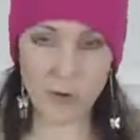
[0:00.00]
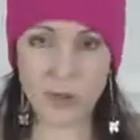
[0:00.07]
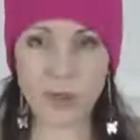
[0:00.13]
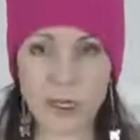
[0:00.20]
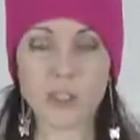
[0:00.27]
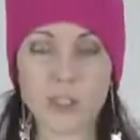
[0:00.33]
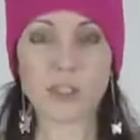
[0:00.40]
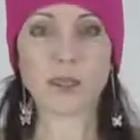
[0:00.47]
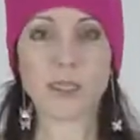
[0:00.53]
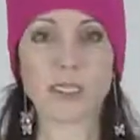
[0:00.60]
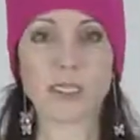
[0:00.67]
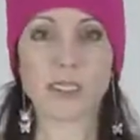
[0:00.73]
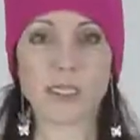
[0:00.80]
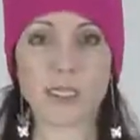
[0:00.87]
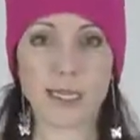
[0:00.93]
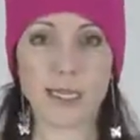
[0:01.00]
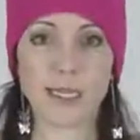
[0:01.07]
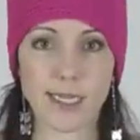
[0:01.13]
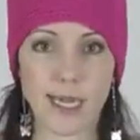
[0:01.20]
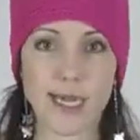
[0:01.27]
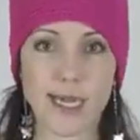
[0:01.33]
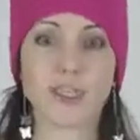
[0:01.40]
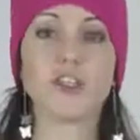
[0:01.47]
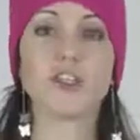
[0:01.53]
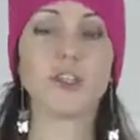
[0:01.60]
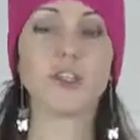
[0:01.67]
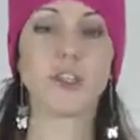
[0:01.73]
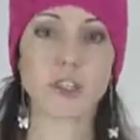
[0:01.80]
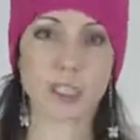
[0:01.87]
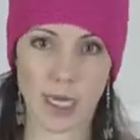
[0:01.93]
of these are gonna stay attached to
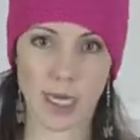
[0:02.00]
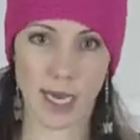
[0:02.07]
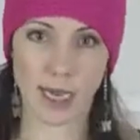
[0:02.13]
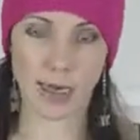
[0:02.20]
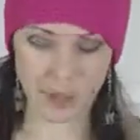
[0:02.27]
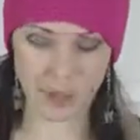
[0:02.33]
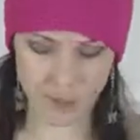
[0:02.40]
your side.